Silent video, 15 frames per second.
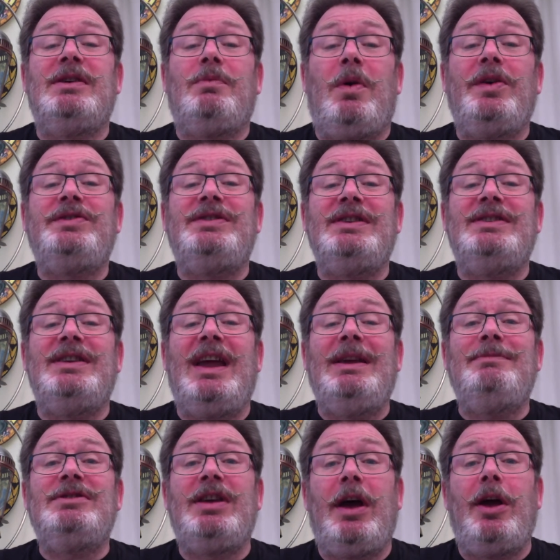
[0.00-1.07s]

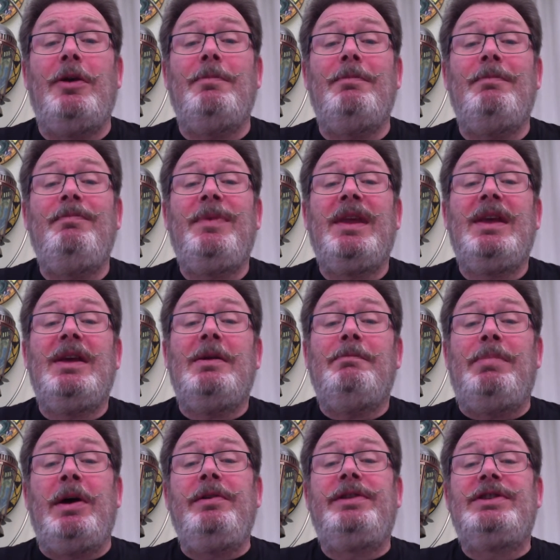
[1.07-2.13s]
What's-his-name's home,
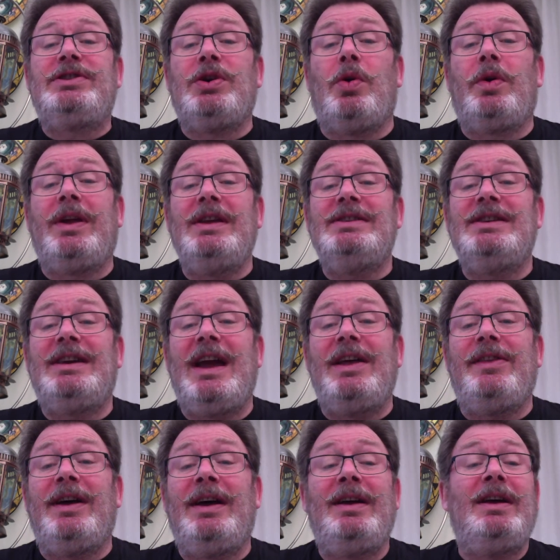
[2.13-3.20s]
both talking
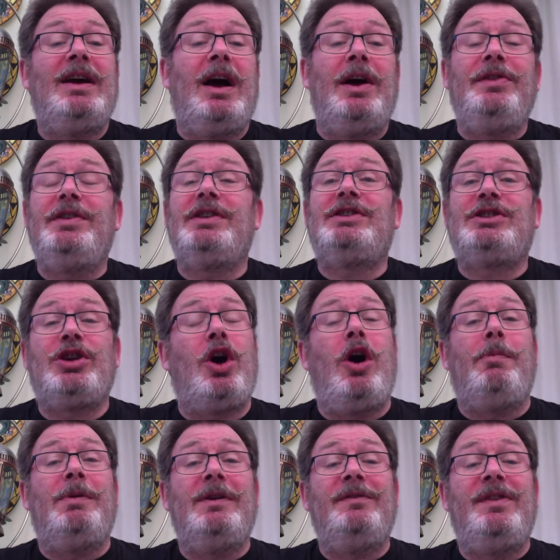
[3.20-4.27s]
together at the
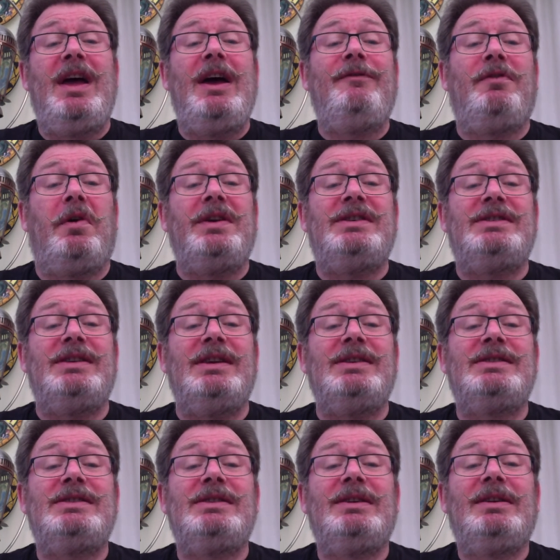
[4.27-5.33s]
top of their
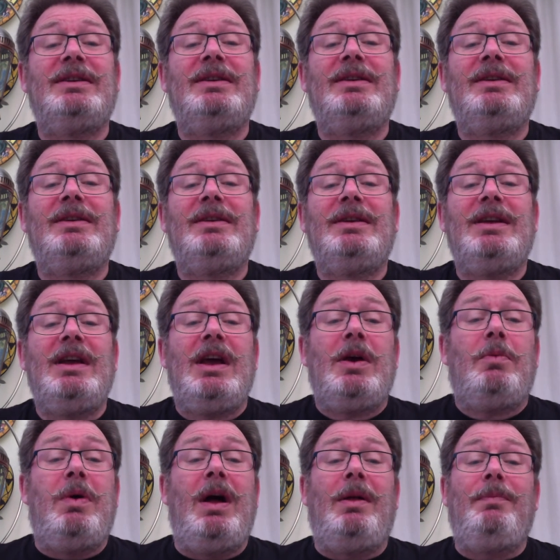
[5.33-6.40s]
voices.
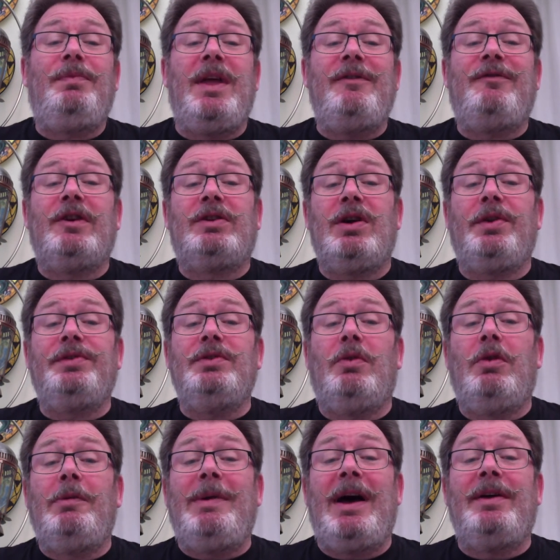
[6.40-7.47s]
"Well, they've forgotten
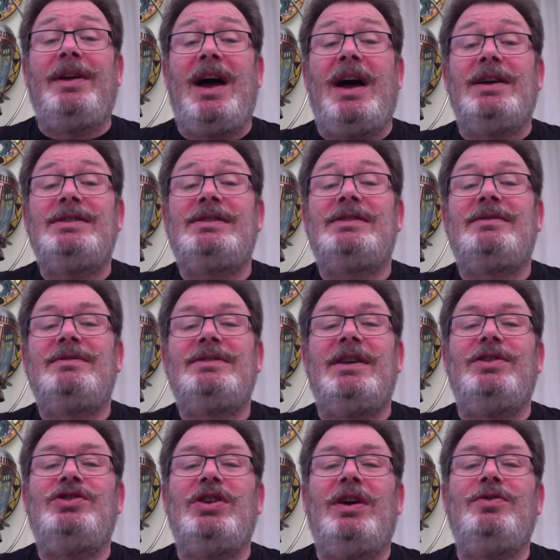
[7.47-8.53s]
all about us,"
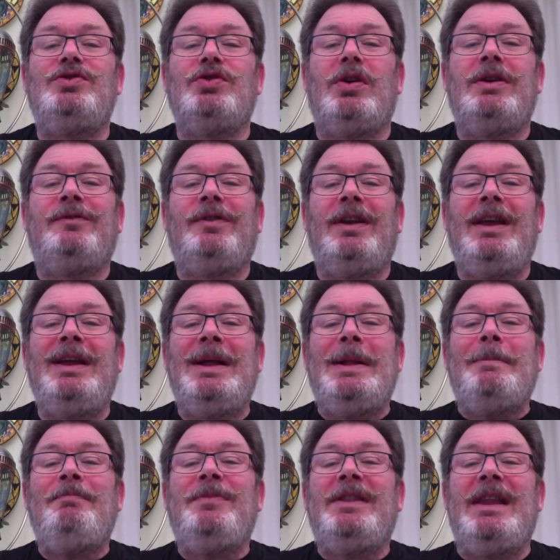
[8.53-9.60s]
said Joe joyfully.
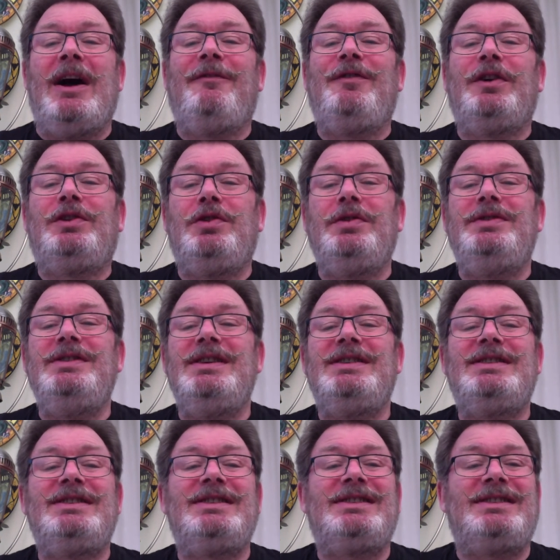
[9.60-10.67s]
"Now, for goodness
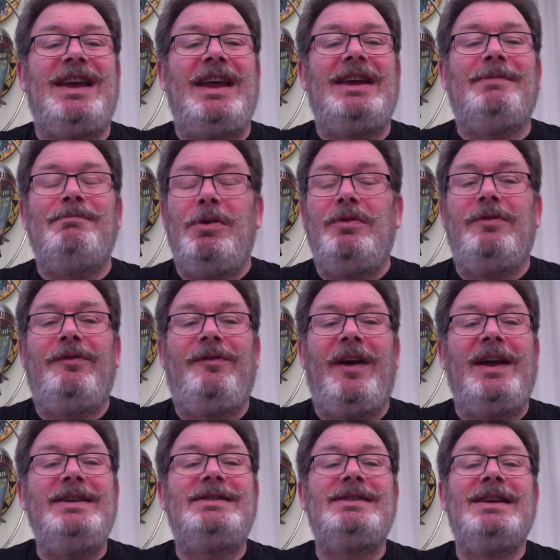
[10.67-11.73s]
sake,
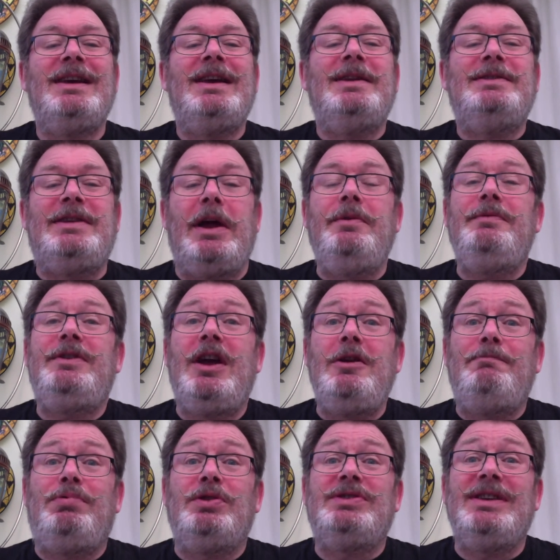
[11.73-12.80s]
Moonface, don't go
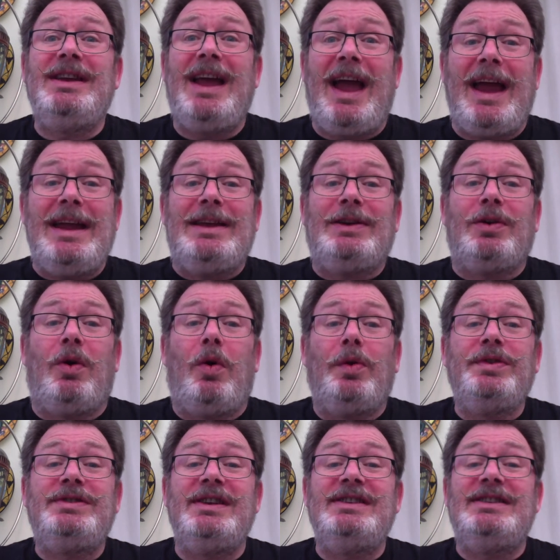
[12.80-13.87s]
putting
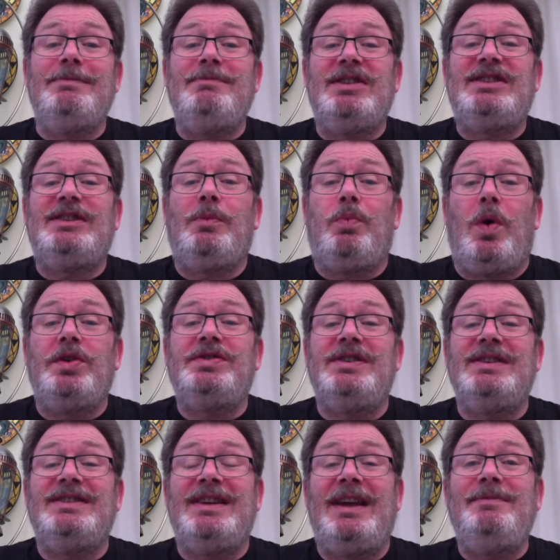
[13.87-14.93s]
acorns into Mr.
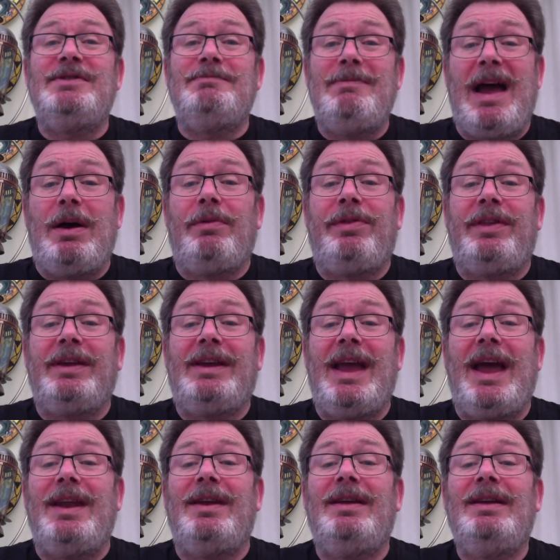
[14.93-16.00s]
What's-his-name's mouth
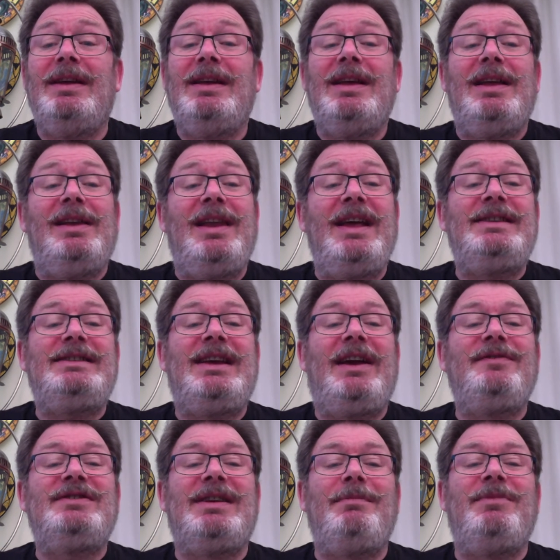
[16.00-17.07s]
again. Let's have
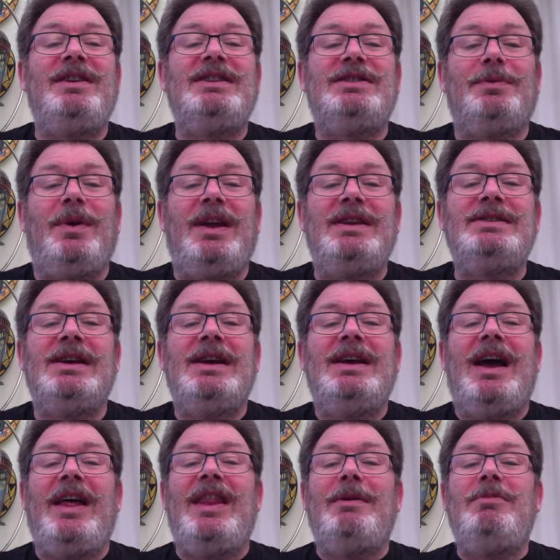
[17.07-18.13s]
something to eat,
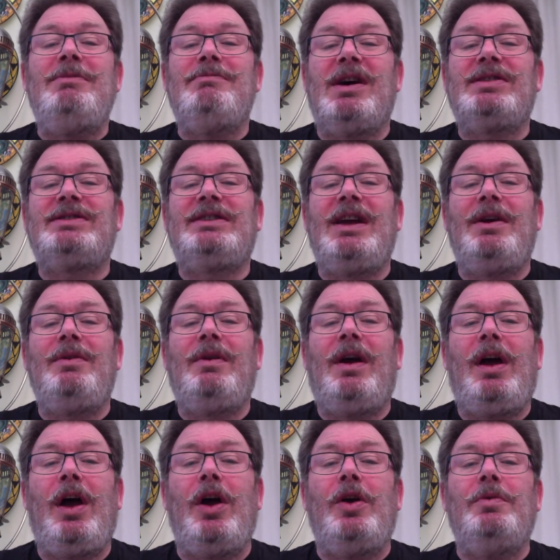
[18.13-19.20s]
and then we must go
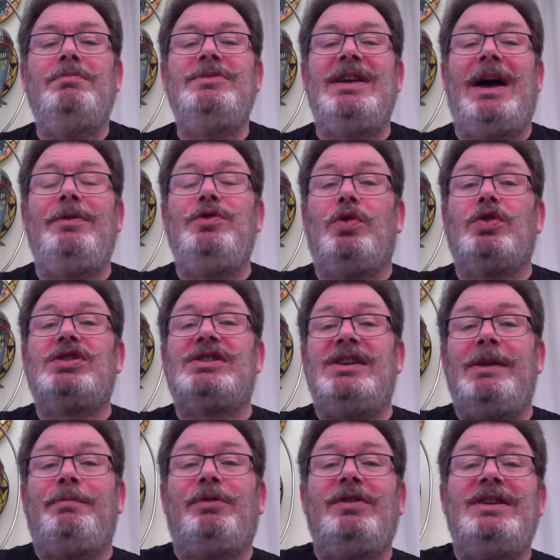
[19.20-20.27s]
home down your
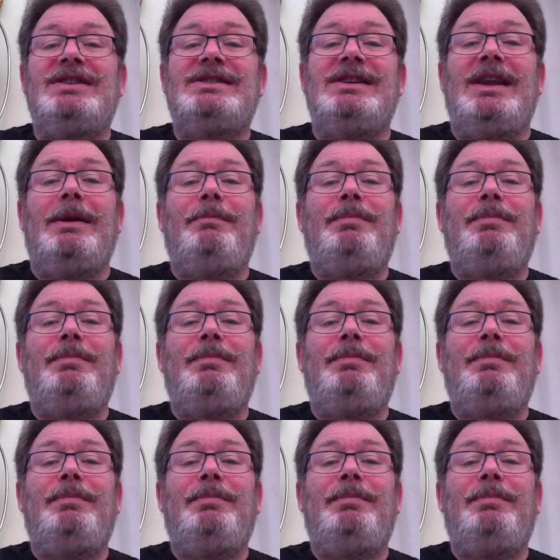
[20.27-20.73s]
slippery slip."